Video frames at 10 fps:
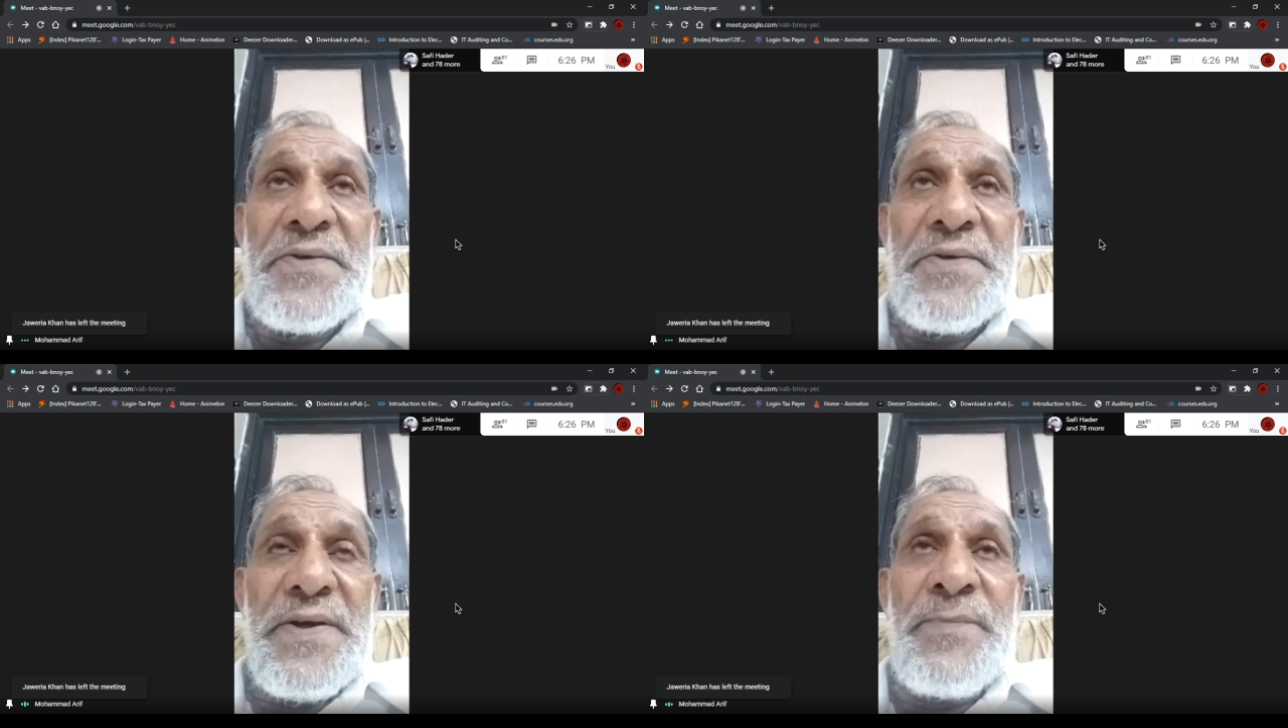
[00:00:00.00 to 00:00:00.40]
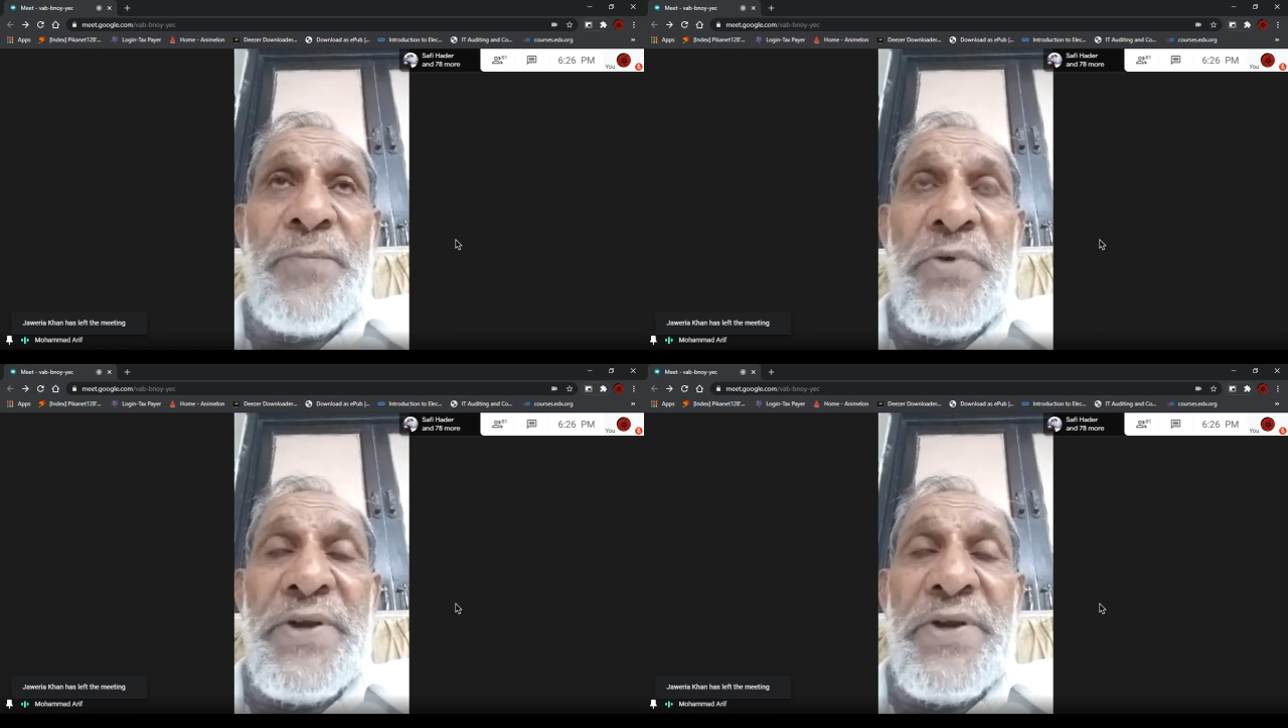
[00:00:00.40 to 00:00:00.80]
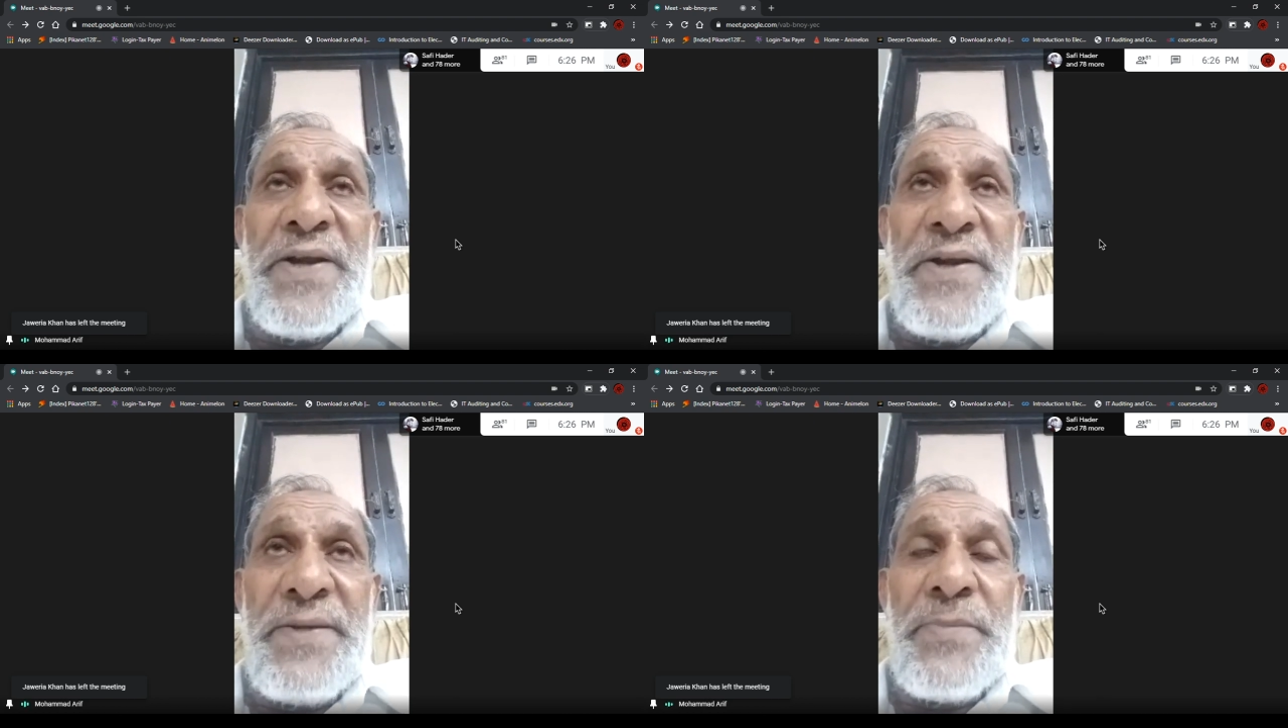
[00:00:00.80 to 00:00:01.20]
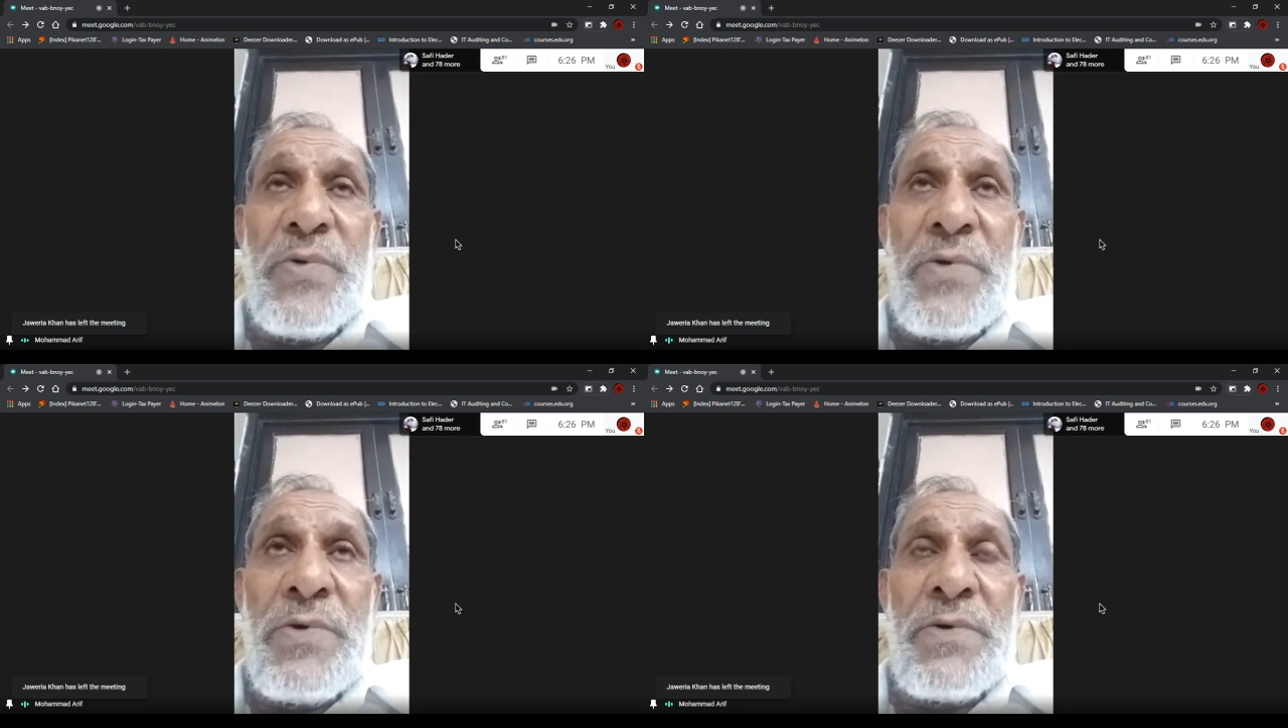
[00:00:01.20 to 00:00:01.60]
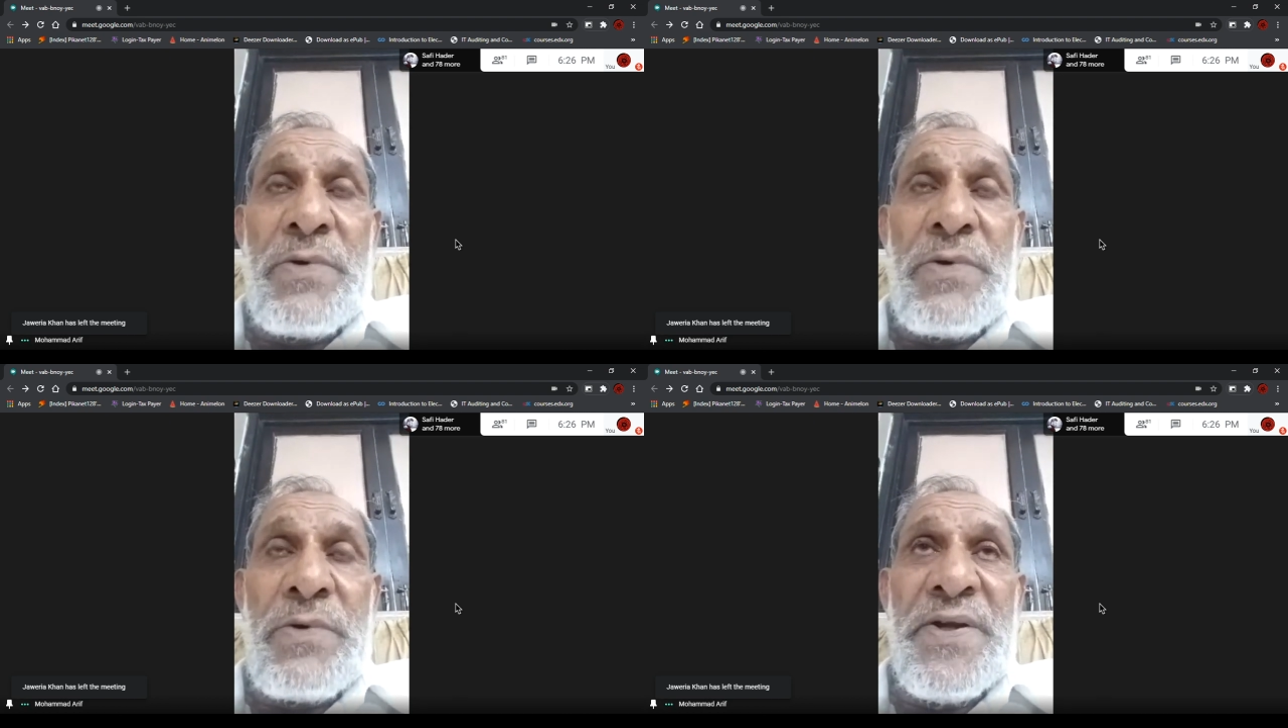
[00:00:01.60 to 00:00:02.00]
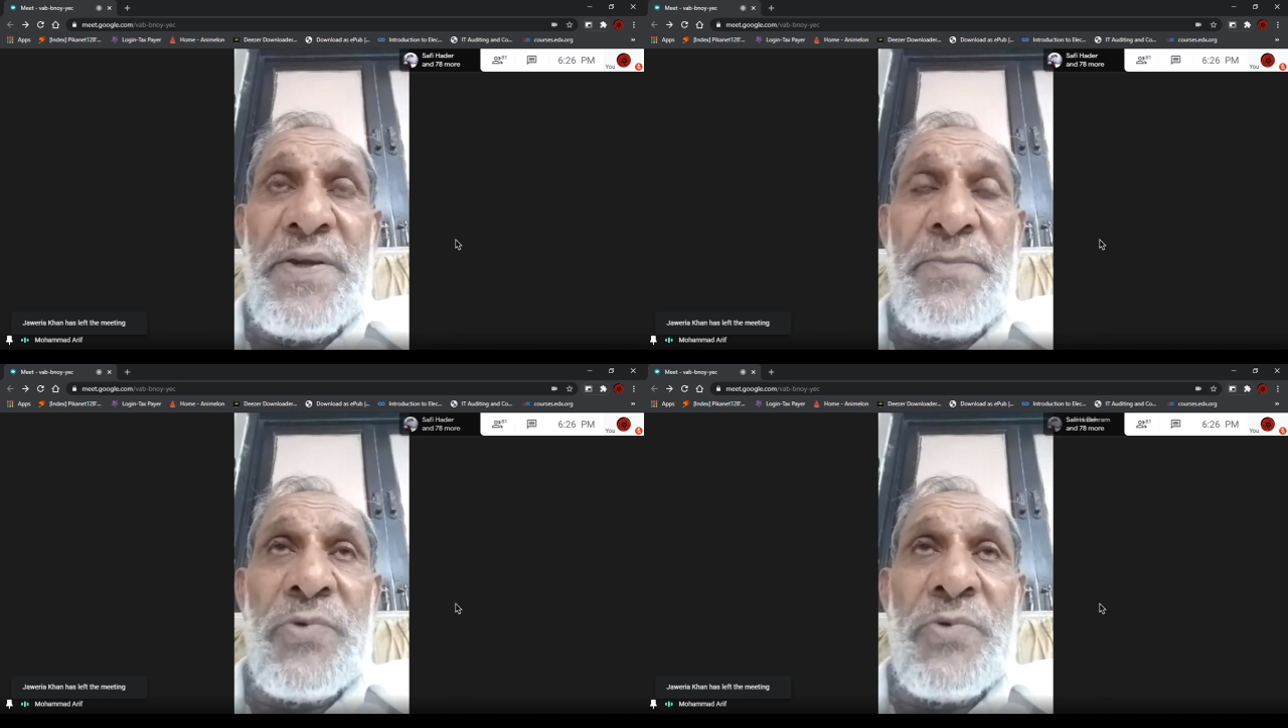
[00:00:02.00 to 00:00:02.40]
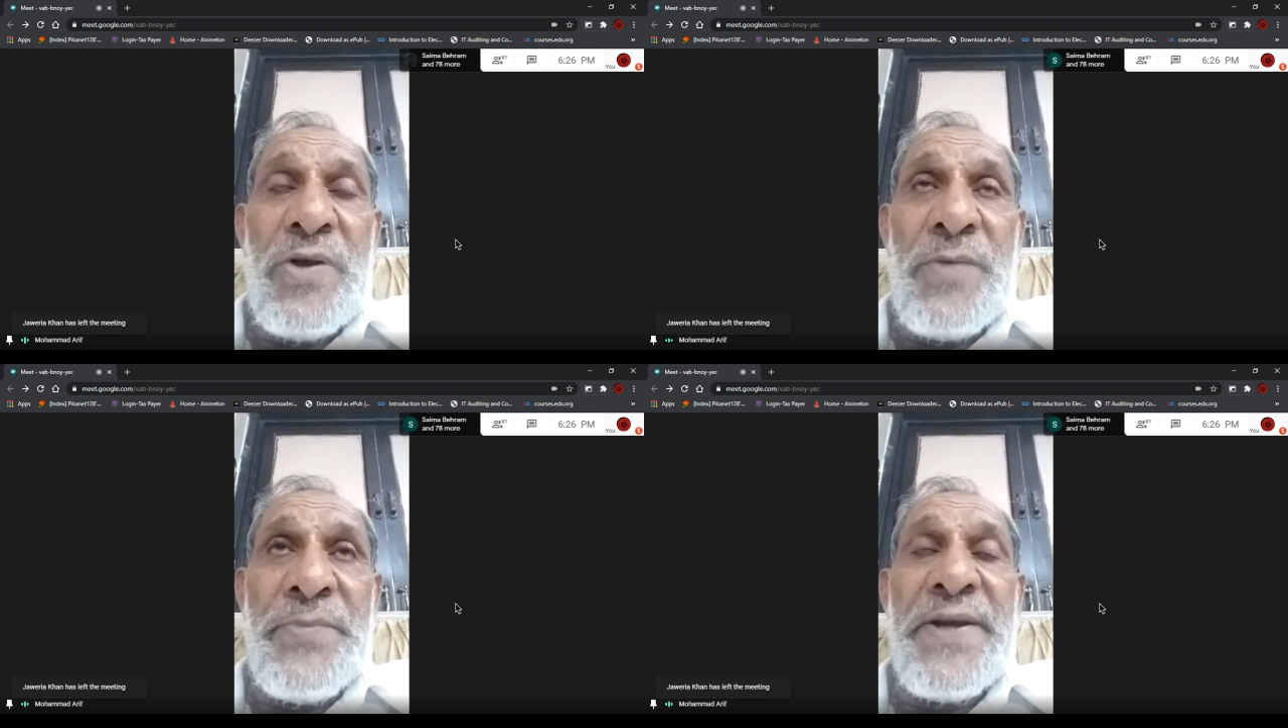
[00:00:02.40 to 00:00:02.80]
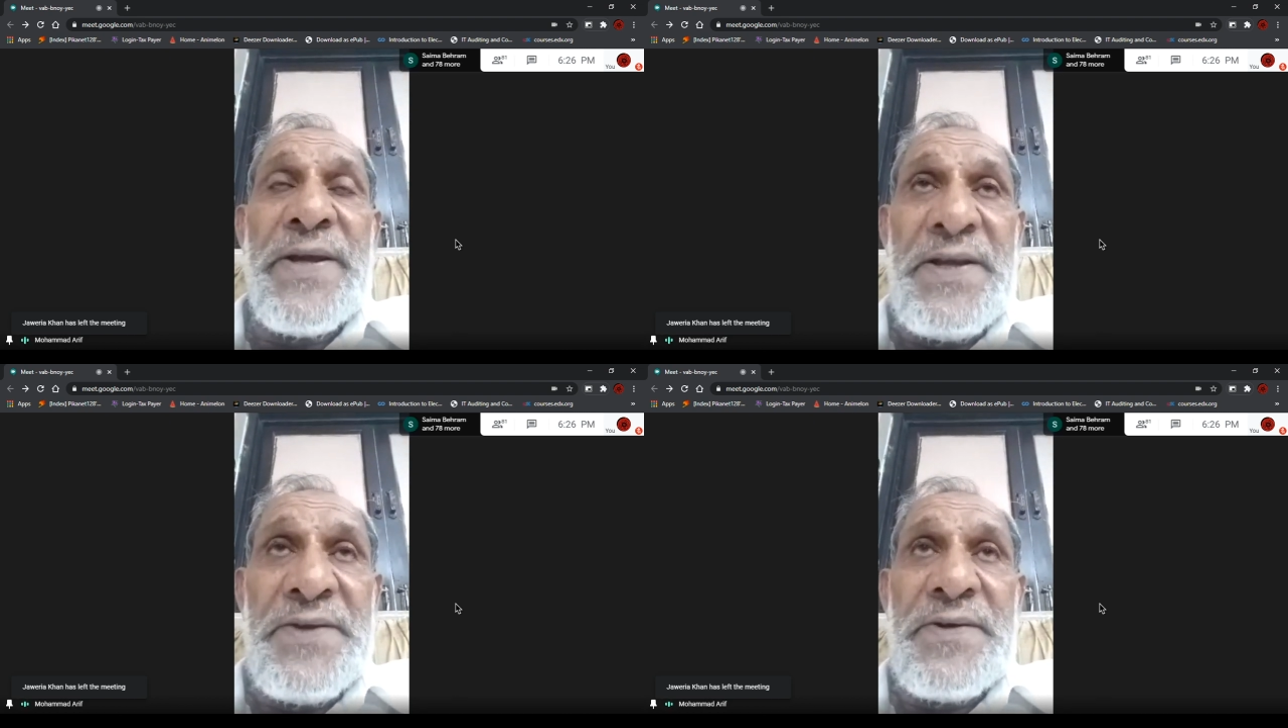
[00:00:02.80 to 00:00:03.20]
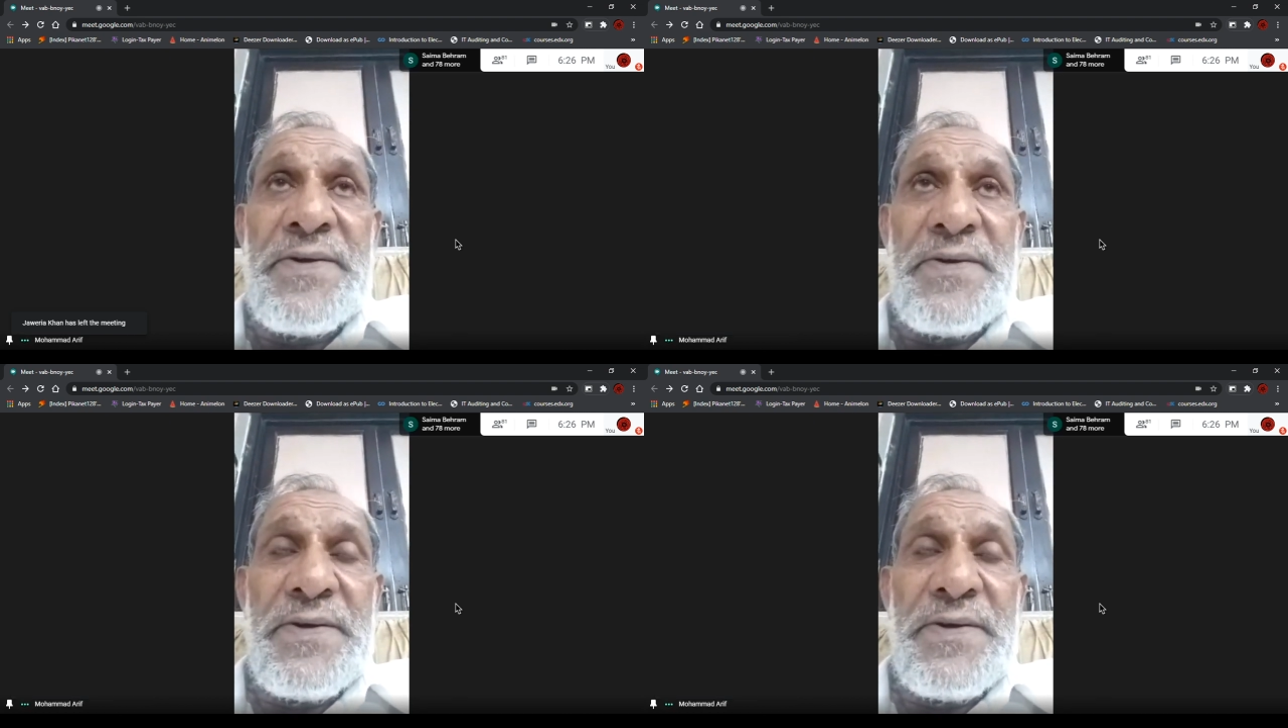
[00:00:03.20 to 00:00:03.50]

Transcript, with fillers: and putting him on chemotherapy agent,